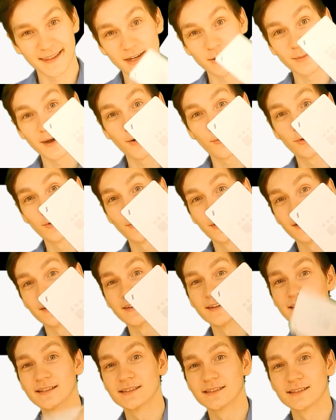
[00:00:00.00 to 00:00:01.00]
Then you might win one
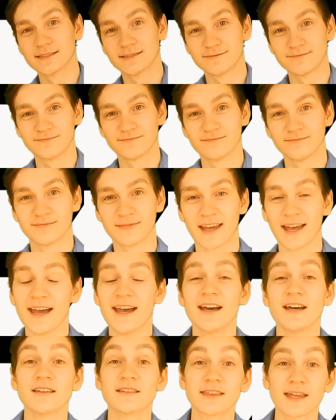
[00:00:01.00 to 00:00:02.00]
of these.
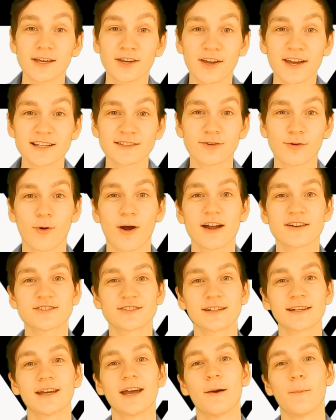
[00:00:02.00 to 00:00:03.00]
Thank you guys for
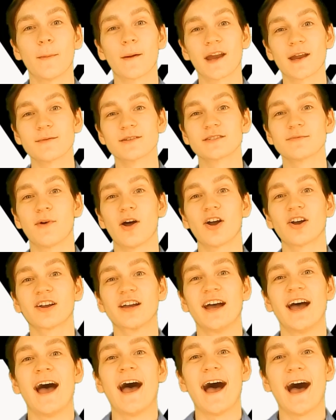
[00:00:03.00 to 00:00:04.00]
watching. My name is
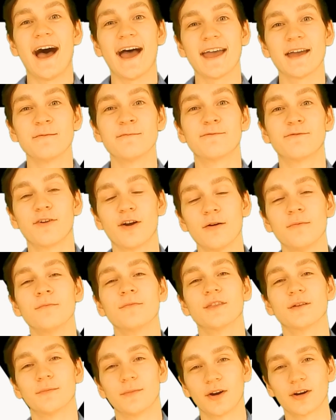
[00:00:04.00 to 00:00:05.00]
Mark. I am from
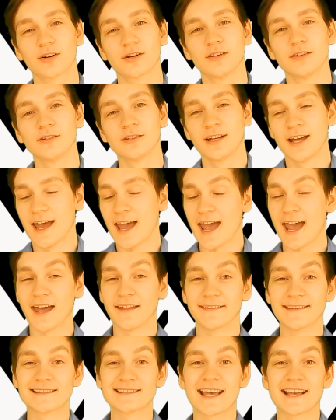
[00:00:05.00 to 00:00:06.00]
The Merkle,
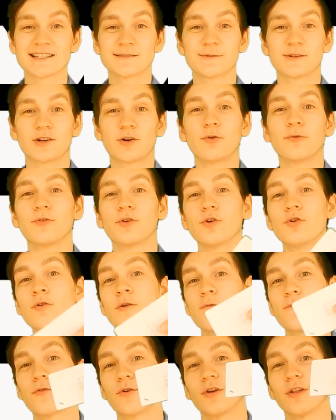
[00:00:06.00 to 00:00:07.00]
and this has been a
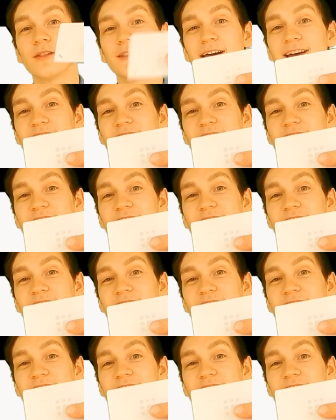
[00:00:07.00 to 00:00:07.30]
review for a